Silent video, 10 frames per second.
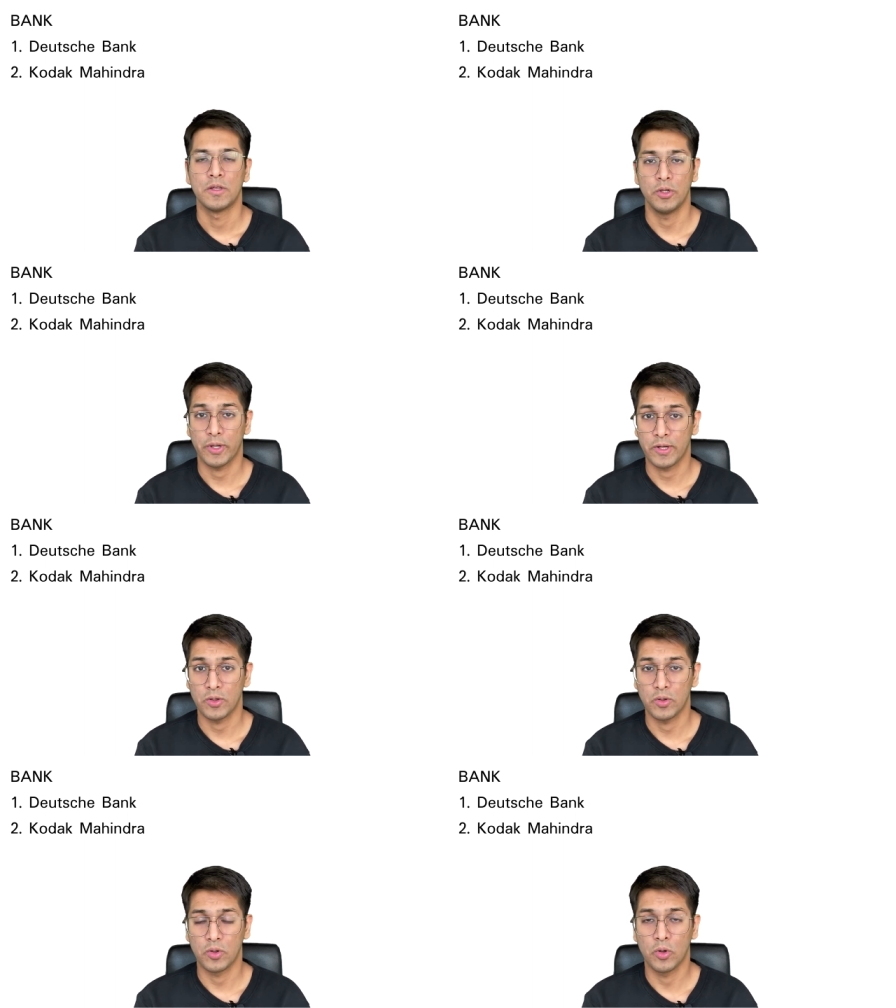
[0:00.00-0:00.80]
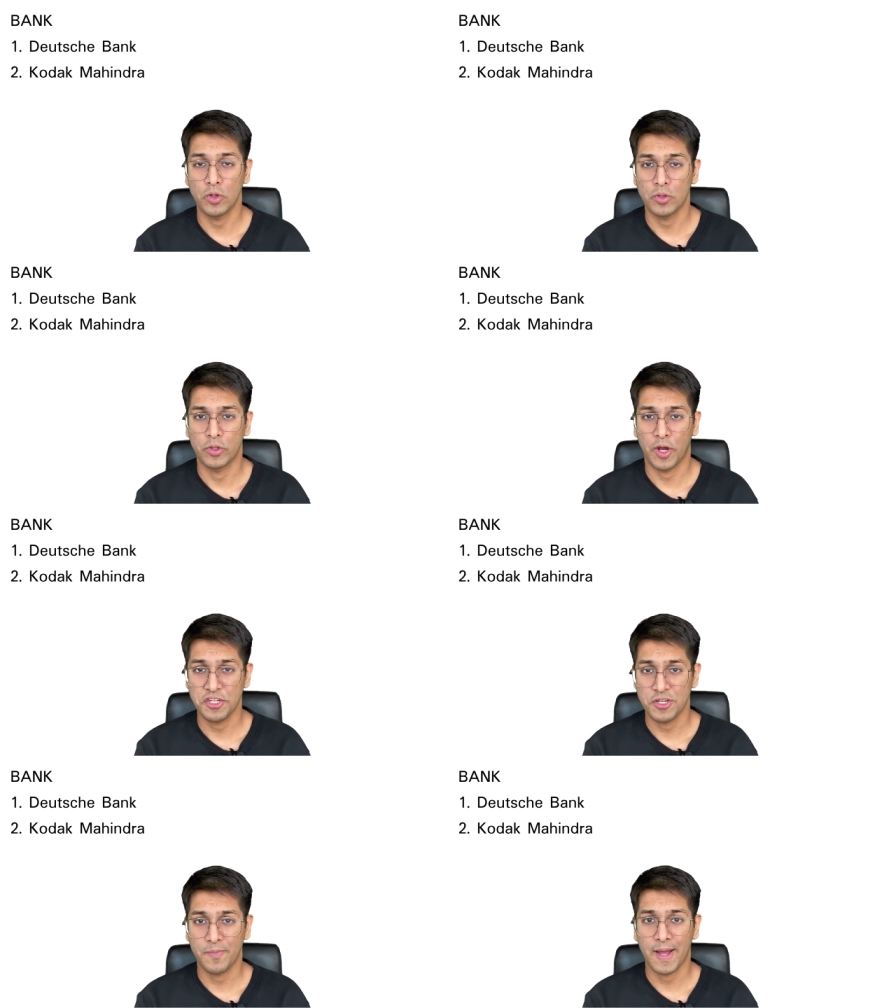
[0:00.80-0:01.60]
You can go to
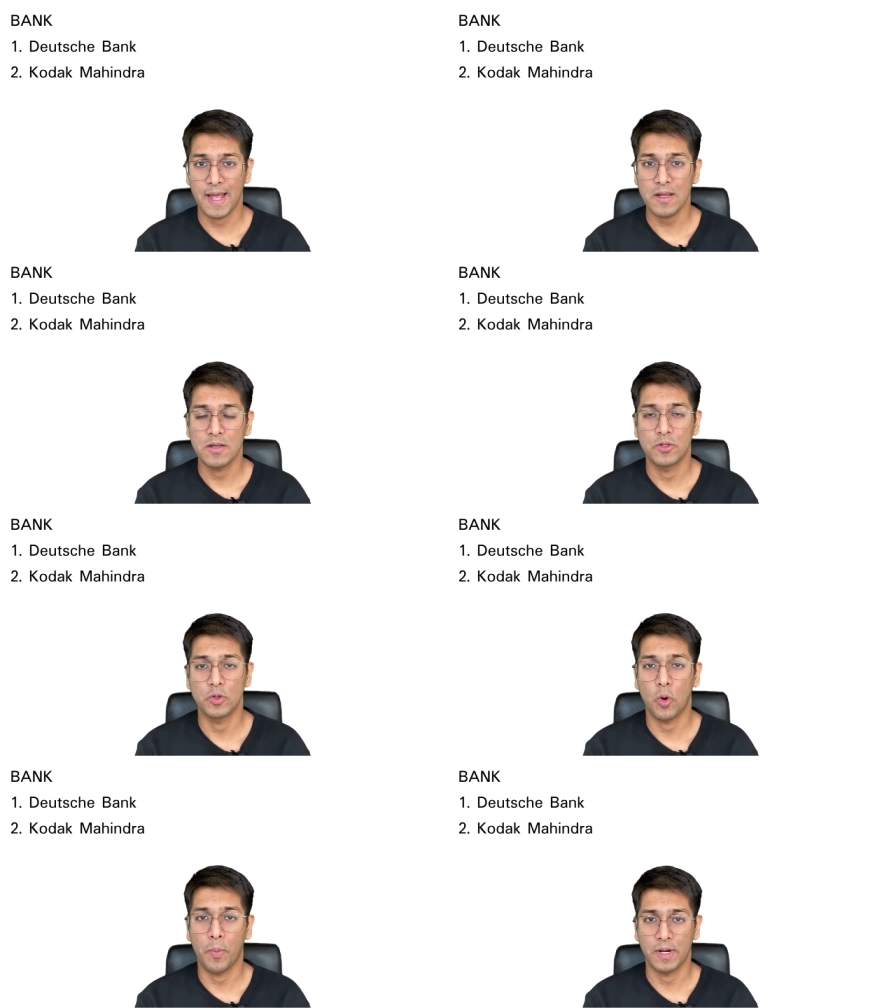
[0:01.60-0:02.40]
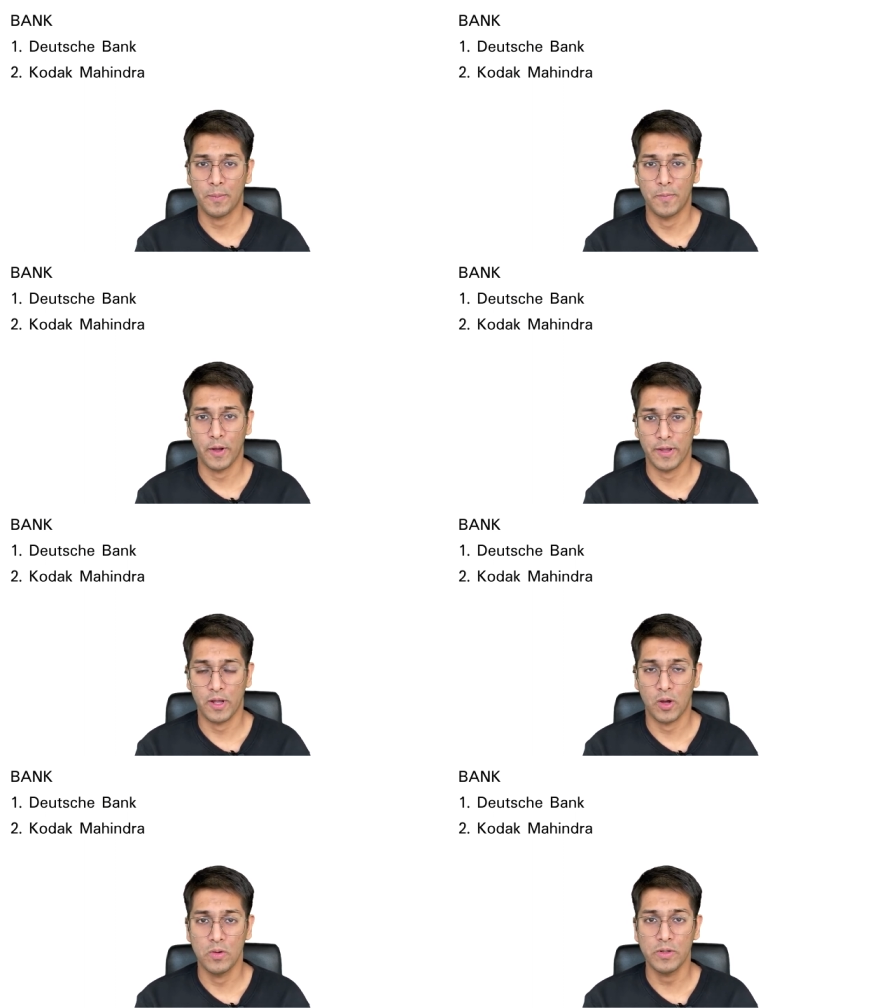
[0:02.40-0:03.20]
Deutsche Bank to open a block
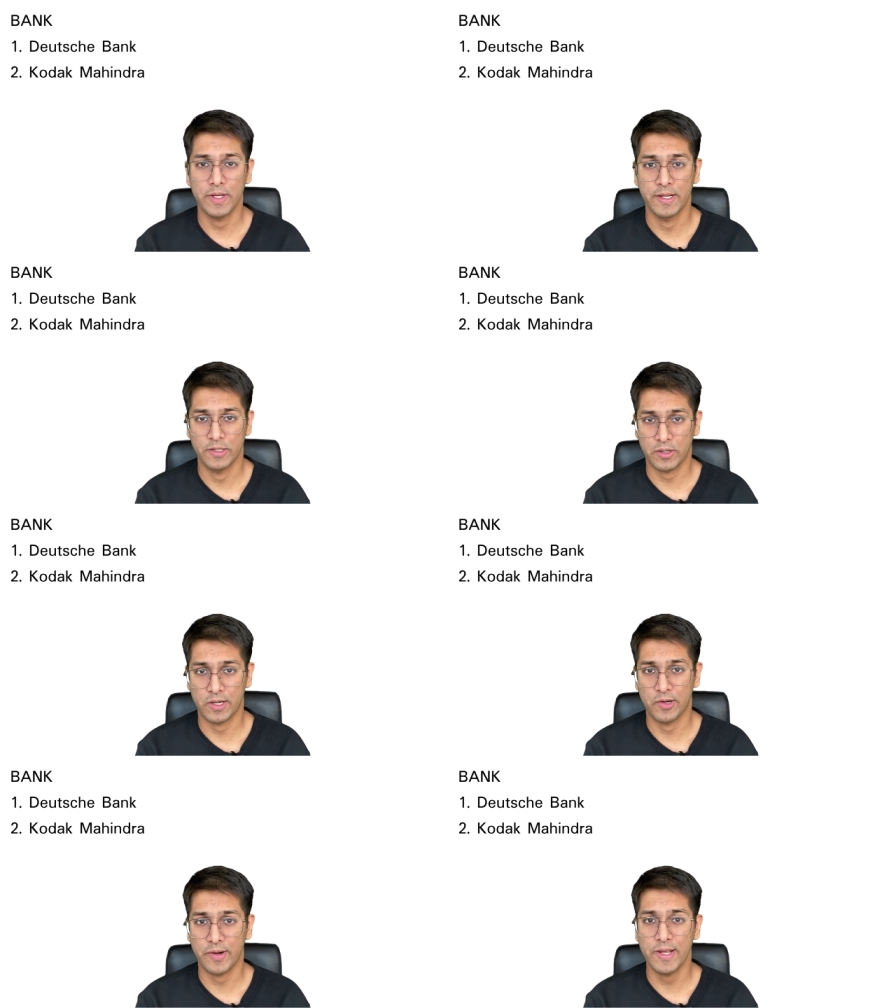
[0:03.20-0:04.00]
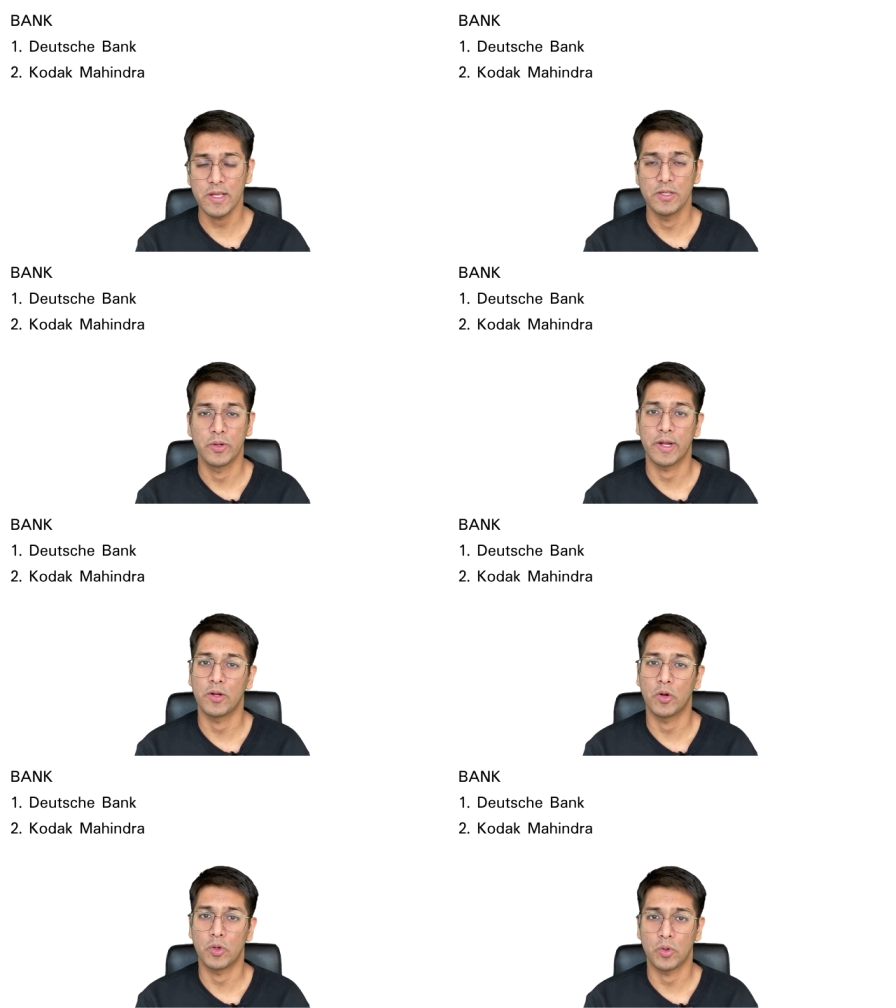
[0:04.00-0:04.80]
account in your country. You
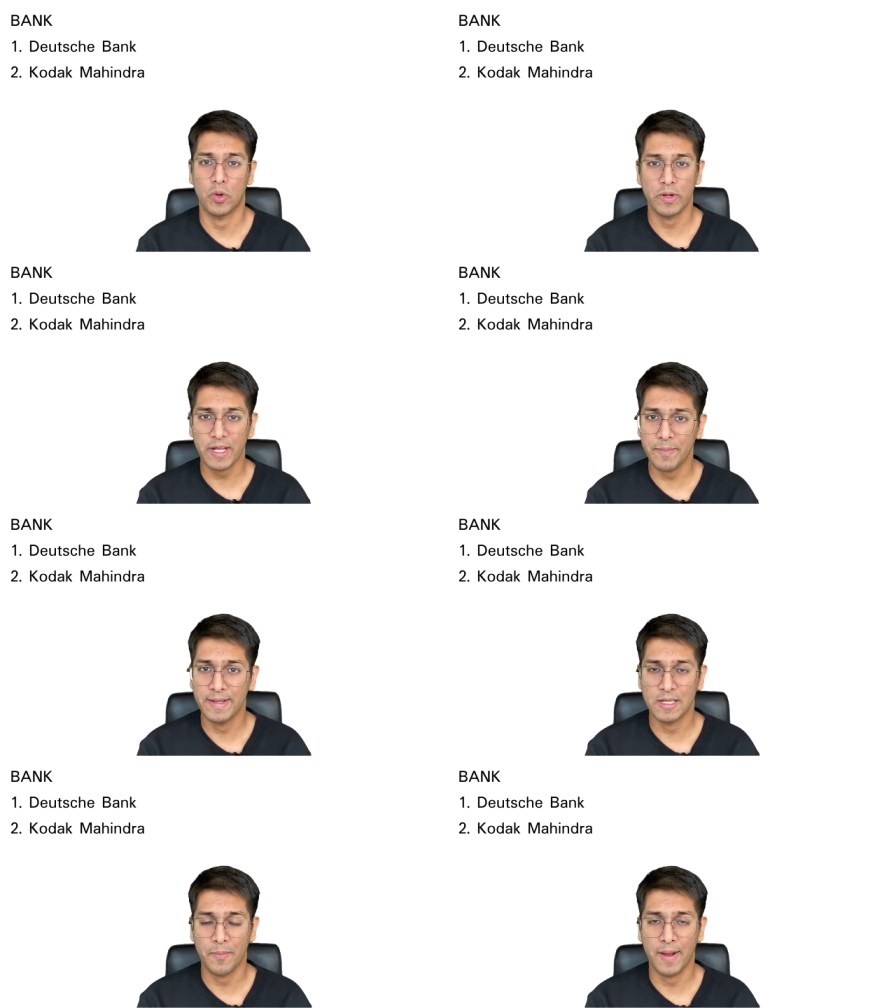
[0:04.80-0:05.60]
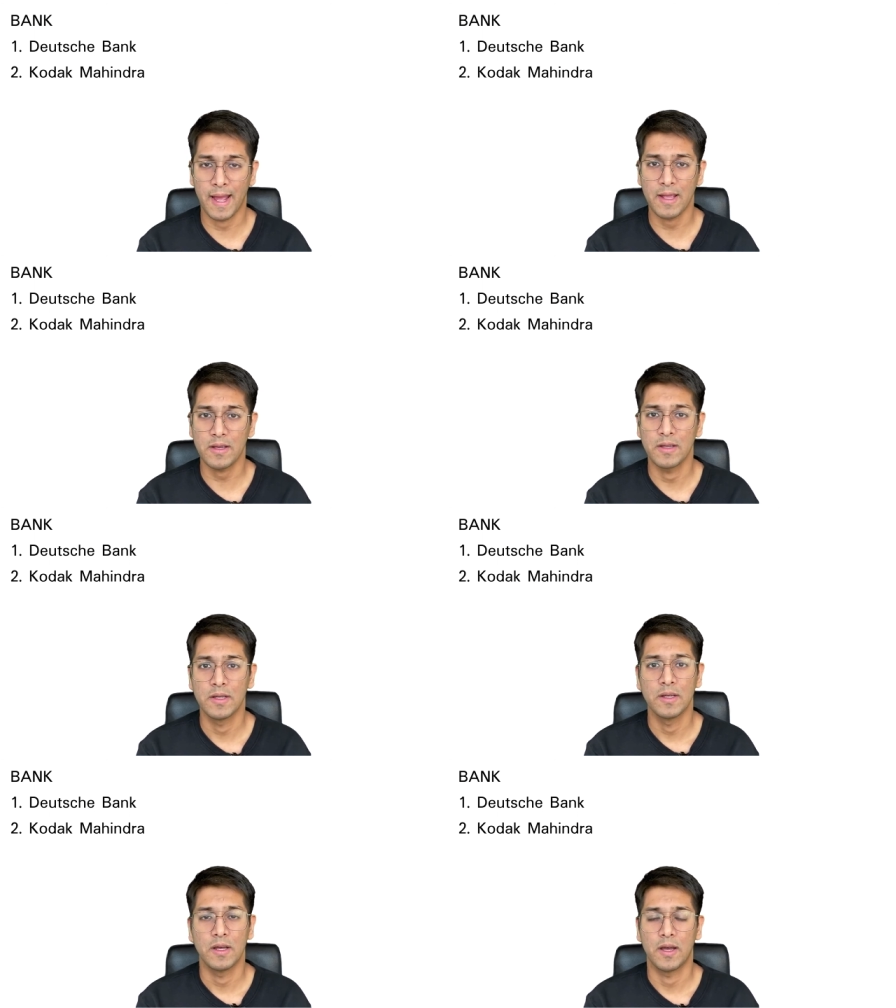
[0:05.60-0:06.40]
can go to Co Tech Mahindra Bank
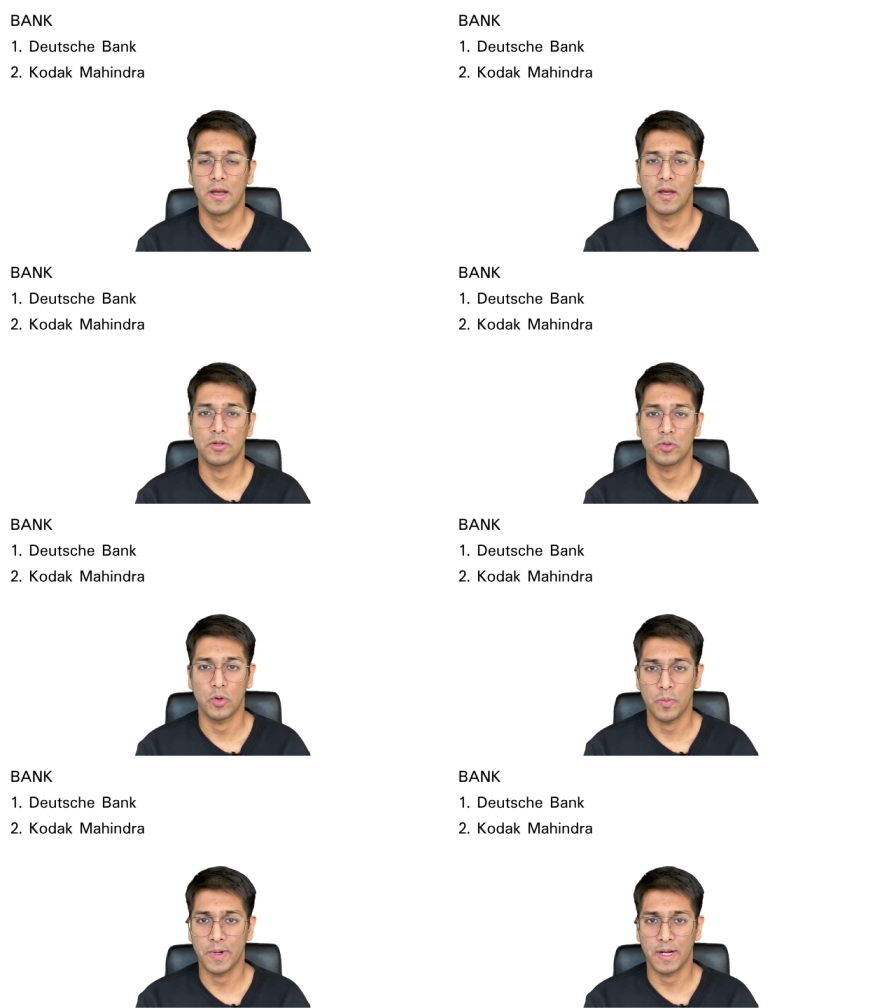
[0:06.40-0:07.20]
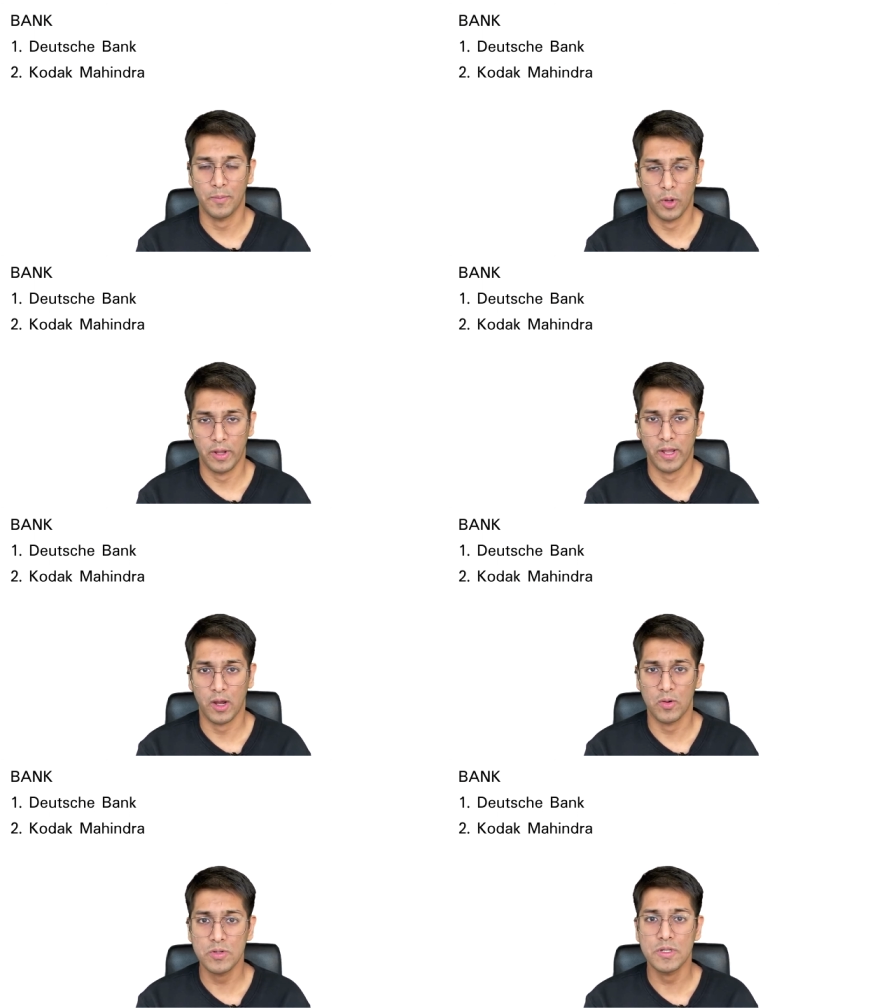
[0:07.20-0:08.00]
to open a block
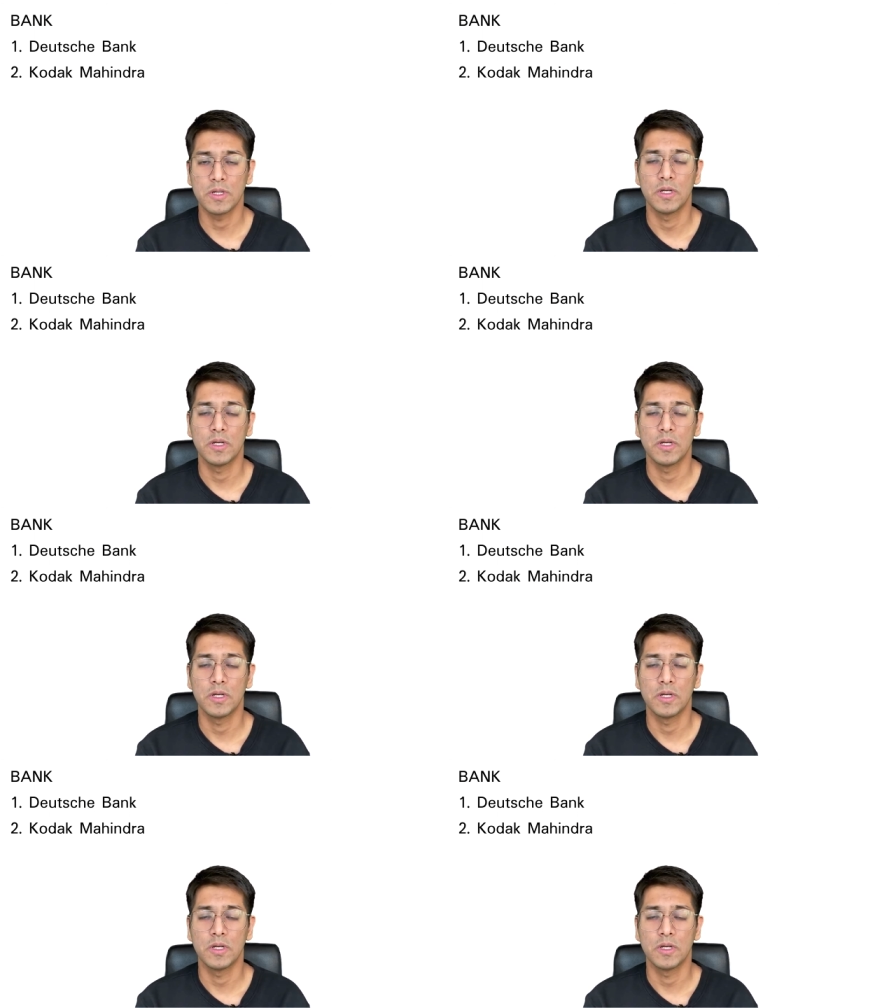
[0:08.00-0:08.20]
account.